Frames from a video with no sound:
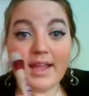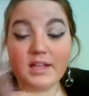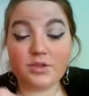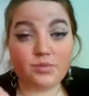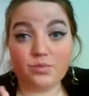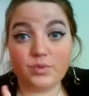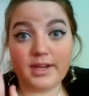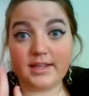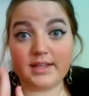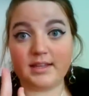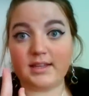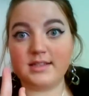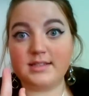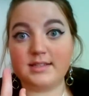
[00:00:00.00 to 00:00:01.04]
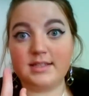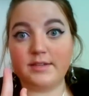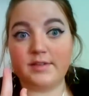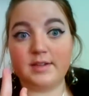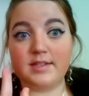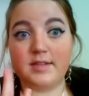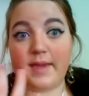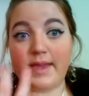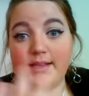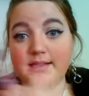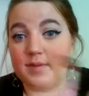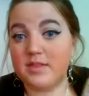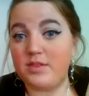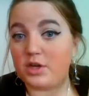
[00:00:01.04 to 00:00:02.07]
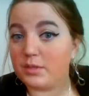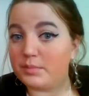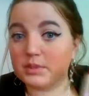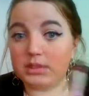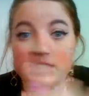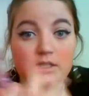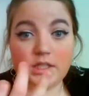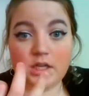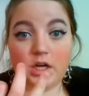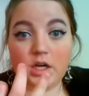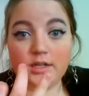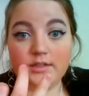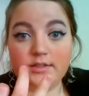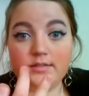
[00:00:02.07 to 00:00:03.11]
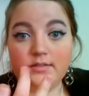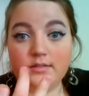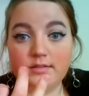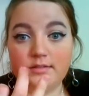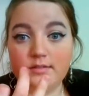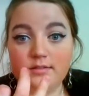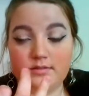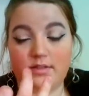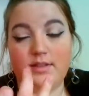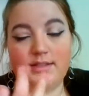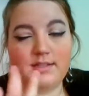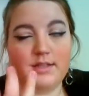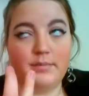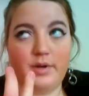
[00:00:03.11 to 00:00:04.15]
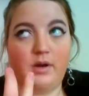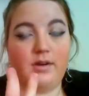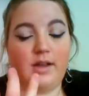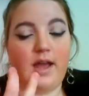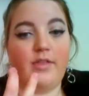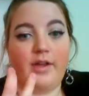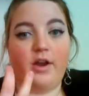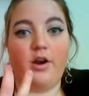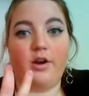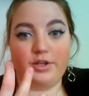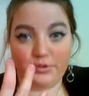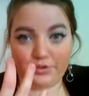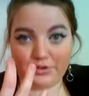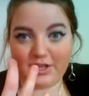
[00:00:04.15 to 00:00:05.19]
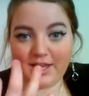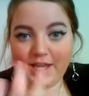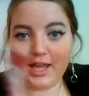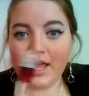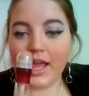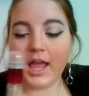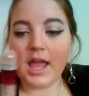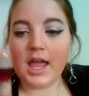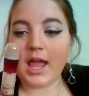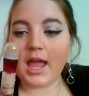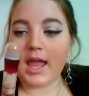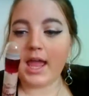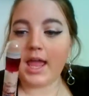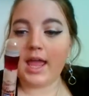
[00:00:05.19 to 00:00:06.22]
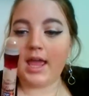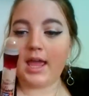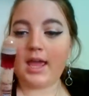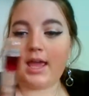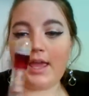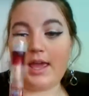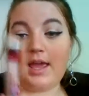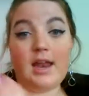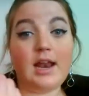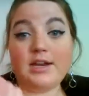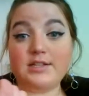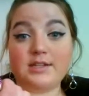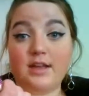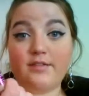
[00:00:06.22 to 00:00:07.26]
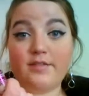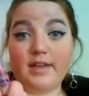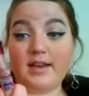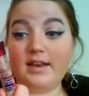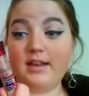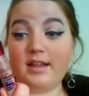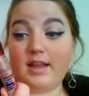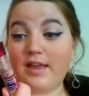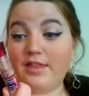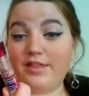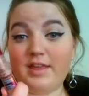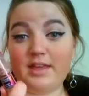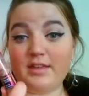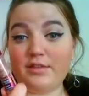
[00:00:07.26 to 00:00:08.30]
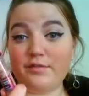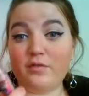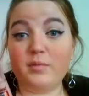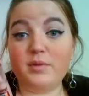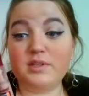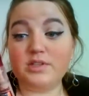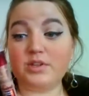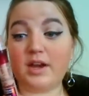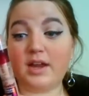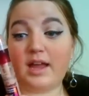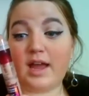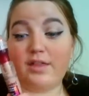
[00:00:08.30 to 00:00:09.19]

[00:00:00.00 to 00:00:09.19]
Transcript: It's ridiculous, the difference it makes. I mean, they're completely gone, at least compared to how they are usually. And I just love it. I think the formula is great.